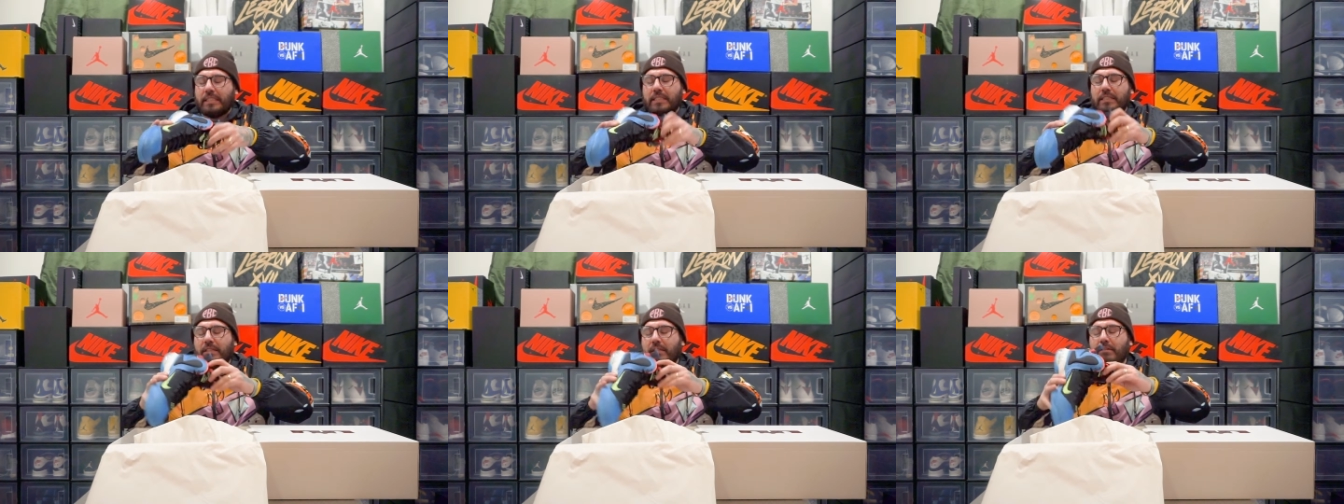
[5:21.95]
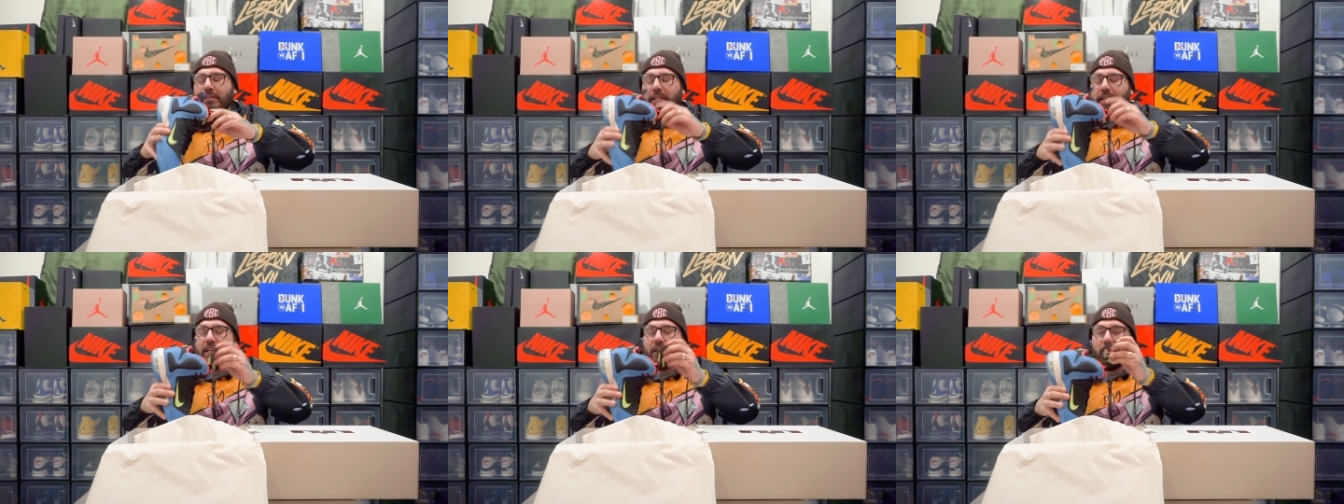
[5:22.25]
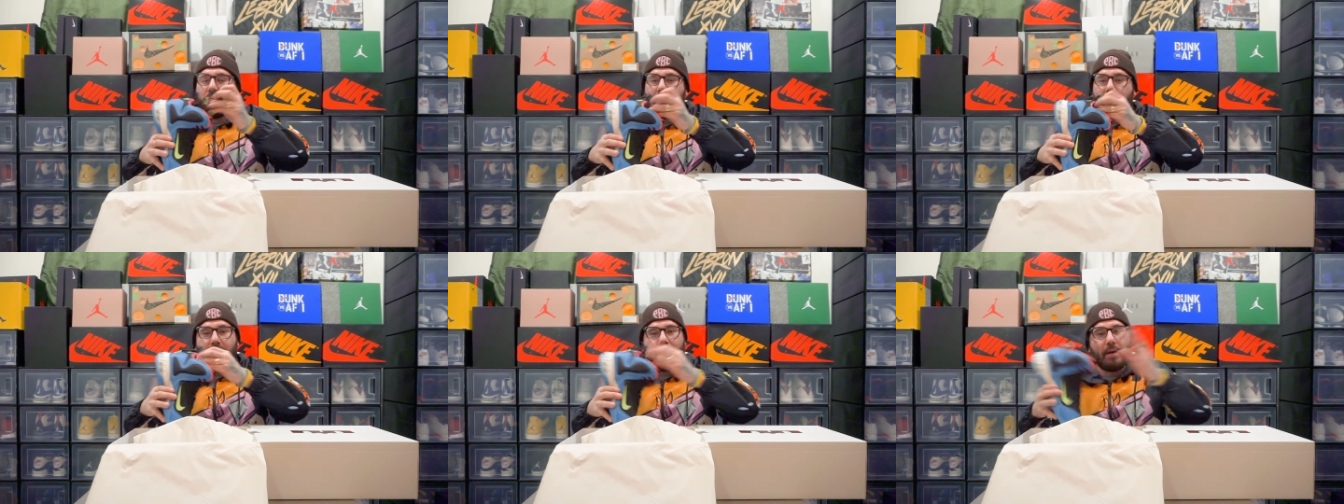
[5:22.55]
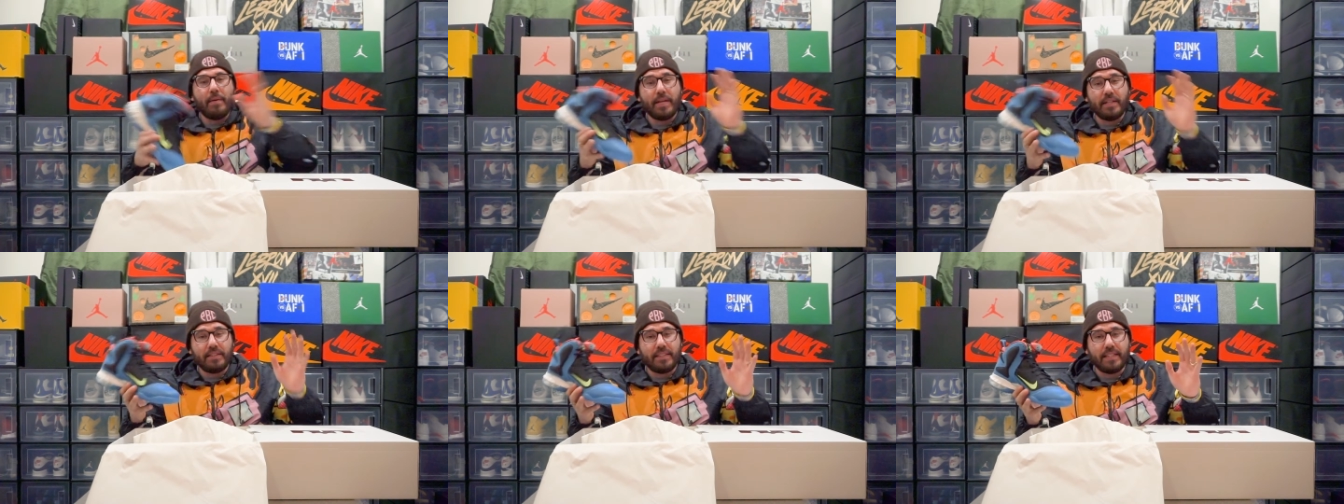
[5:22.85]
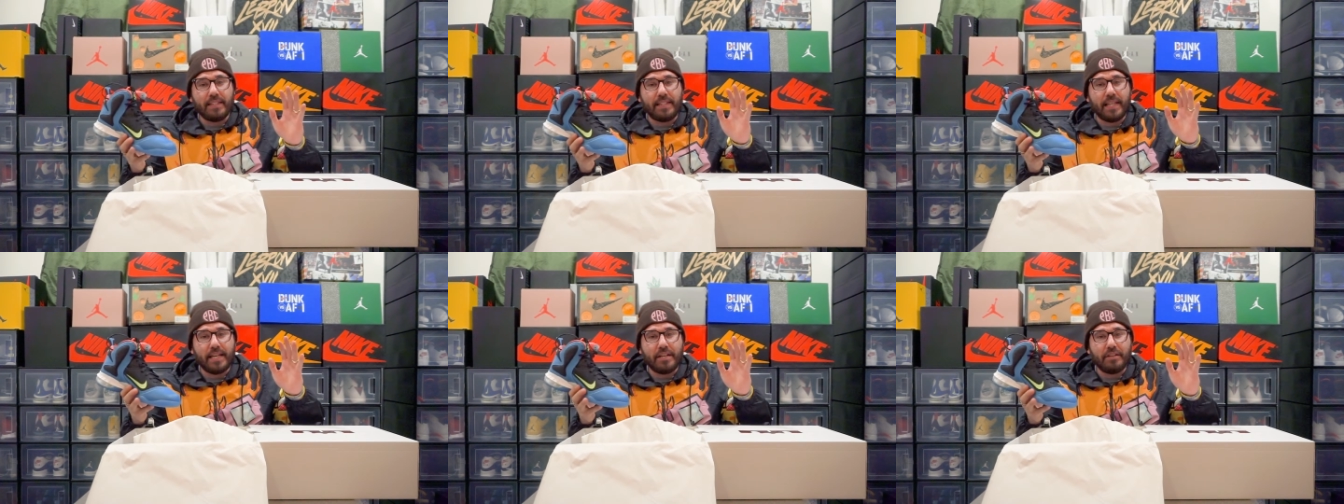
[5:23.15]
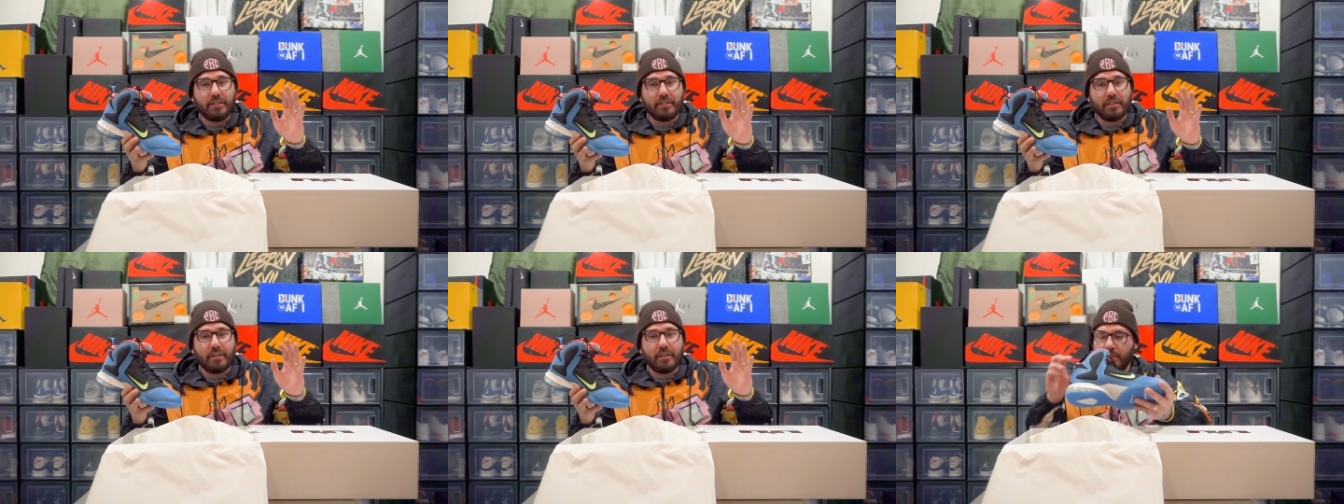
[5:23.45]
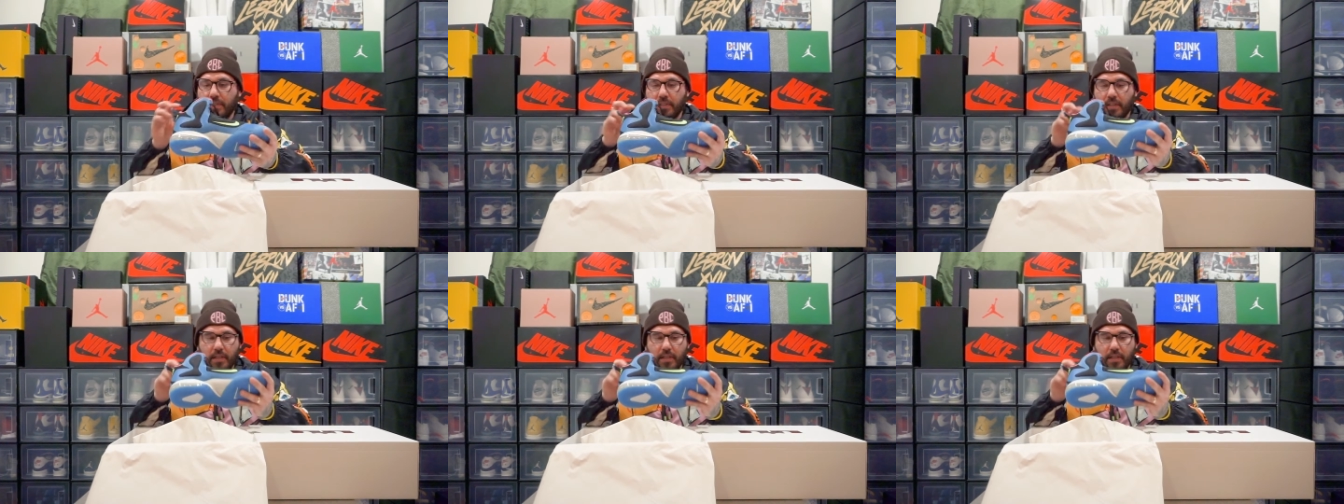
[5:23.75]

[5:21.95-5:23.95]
don't kill me, but I want to say 10 years ago.